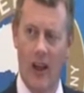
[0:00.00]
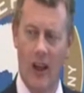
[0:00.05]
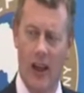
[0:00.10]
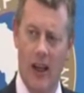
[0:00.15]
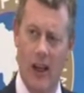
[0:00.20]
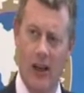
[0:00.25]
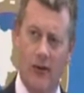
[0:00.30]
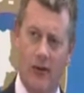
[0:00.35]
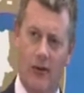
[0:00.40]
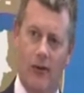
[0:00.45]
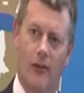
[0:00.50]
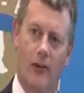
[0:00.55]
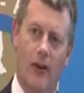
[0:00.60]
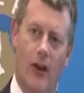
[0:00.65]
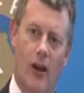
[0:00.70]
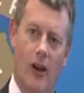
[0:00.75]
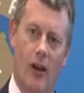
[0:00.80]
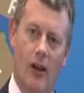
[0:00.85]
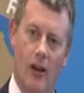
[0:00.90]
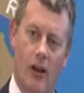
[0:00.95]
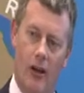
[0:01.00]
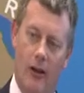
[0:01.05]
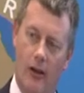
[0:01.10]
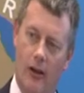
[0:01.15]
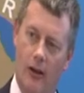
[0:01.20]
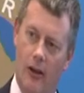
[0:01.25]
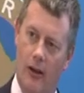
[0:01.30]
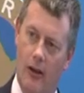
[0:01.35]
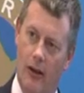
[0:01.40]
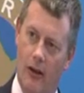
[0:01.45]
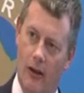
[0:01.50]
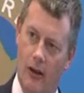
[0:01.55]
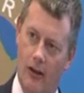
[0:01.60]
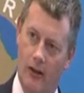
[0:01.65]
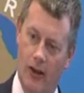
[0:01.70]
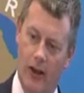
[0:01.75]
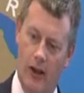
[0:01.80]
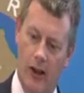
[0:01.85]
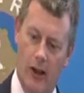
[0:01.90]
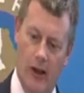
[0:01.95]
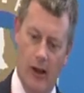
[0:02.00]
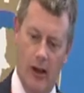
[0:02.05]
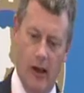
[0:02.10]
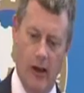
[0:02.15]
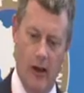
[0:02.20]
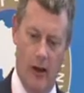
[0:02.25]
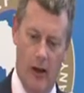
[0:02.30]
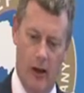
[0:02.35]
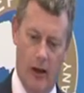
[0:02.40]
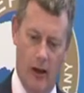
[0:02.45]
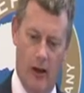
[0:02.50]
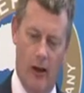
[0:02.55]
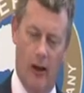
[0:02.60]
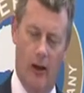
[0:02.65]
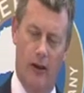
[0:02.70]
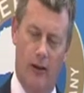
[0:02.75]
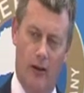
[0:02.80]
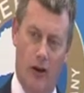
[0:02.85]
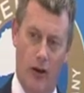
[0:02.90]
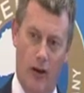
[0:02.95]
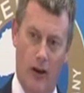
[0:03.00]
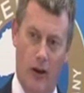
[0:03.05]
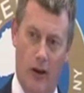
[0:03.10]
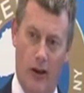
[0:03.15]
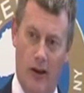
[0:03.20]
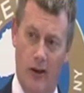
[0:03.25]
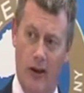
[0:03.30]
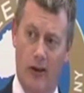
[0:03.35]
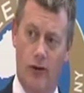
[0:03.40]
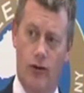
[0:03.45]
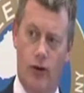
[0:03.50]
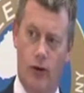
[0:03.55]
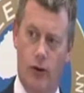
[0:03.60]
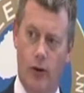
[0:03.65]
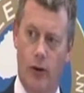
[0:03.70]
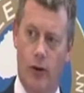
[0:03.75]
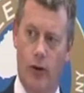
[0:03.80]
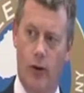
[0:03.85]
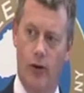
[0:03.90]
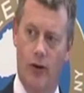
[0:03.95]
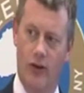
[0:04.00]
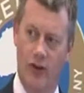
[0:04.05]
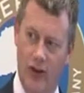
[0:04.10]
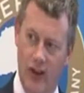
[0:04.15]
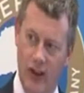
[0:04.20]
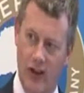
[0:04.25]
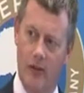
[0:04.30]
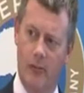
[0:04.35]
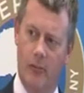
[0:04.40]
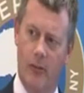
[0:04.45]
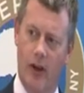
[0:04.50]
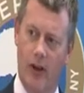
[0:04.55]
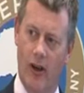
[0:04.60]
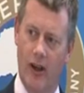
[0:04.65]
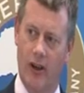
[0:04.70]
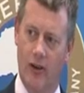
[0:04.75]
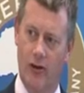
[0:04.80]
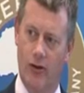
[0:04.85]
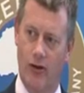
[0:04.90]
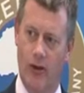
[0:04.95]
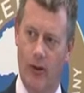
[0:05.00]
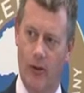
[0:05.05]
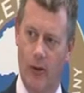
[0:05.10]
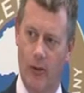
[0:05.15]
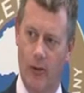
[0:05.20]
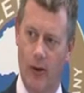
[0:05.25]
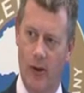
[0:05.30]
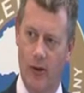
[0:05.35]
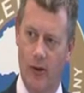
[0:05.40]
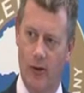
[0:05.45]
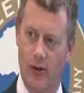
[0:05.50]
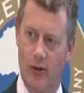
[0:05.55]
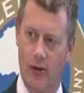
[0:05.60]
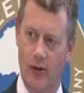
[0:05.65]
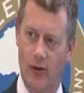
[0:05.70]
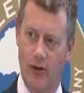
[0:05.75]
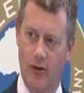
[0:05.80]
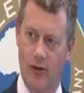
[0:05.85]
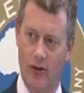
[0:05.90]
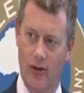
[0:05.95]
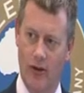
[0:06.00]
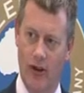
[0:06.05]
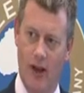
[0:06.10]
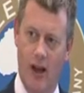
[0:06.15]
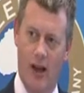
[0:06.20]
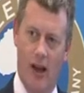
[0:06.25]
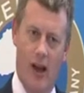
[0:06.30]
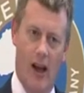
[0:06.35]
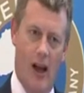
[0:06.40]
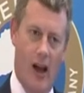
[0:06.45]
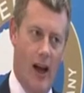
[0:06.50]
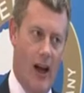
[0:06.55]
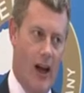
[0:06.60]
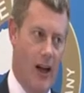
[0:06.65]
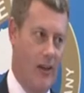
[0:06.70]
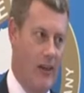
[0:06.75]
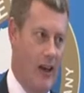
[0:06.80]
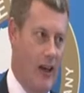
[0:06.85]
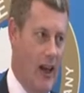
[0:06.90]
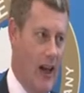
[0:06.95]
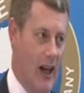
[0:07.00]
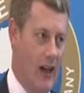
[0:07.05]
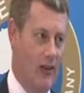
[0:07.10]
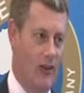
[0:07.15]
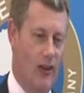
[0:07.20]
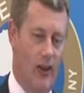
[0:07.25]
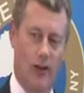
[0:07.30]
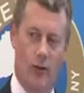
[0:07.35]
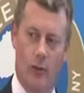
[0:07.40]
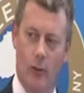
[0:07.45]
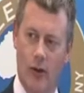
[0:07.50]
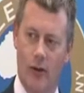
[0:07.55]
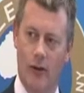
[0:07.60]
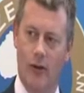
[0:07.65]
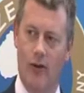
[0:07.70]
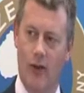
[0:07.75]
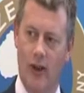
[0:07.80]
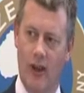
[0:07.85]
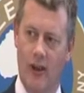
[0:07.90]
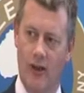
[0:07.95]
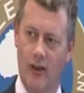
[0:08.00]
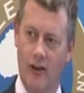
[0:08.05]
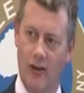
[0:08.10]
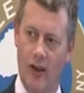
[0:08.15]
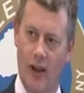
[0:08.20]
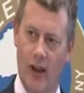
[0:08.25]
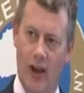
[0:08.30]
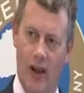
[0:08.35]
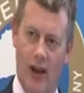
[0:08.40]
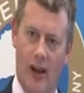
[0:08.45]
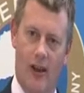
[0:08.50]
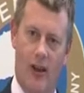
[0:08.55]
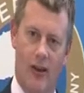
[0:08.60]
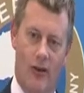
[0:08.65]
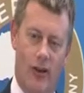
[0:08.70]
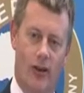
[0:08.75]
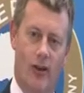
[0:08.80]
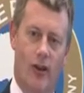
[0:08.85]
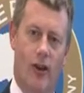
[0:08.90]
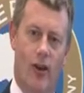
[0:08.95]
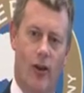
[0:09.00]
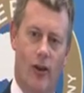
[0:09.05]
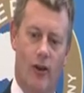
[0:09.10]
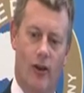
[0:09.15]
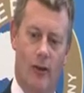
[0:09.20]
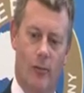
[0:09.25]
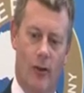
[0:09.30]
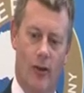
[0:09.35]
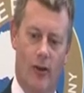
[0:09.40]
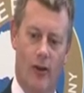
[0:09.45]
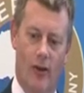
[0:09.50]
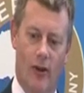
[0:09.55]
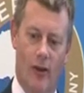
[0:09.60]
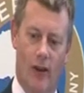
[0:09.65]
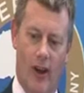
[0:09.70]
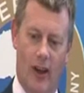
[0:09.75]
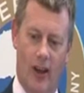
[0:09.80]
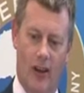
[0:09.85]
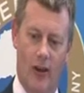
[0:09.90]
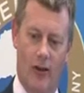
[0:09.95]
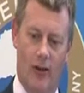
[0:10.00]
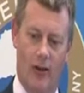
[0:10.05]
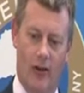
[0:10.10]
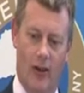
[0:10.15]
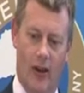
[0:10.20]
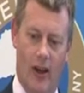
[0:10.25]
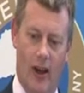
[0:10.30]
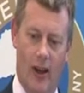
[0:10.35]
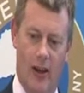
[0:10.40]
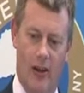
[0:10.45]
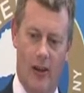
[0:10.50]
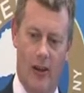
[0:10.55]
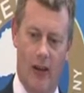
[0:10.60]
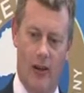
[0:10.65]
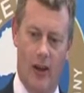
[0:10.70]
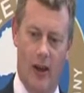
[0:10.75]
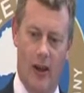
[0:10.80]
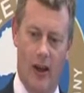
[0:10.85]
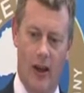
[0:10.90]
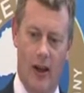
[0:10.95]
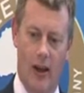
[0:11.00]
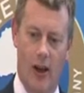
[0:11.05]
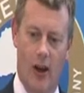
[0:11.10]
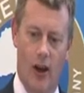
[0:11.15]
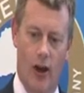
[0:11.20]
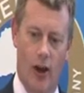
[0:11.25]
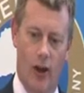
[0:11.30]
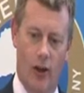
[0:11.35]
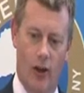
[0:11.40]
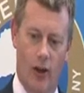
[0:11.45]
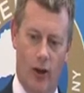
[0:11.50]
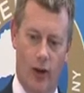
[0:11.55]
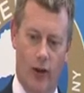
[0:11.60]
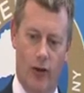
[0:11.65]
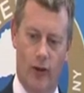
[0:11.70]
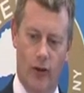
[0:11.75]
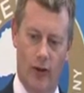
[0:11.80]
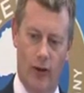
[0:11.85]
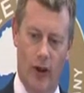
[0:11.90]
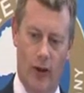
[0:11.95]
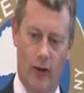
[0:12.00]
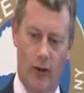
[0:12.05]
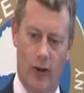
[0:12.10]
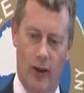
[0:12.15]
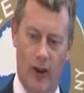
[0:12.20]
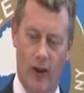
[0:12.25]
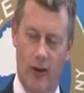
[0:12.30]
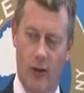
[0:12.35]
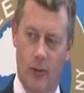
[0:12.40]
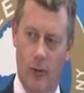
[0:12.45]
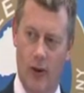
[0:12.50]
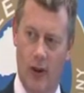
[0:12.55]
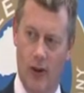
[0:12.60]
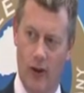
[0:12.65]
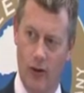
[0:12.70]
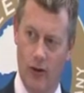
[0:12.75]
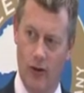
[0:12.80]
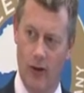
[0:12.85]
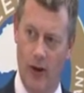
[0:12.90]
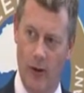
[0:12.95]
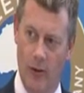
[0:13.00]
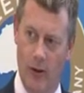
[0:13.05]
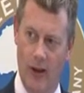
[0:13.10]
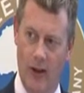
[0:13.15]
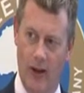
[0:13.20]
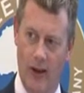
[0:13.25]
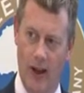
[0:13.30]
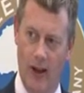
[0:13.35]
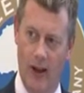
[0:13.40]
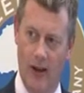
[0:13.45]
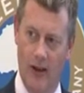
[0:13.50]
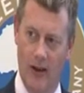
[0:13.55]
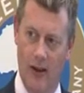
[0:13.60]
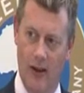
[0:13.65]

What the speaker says: if the insured didn't buy controller well insurance and their assets were at risk, there is an argument that they could say that the costs associated with controlling that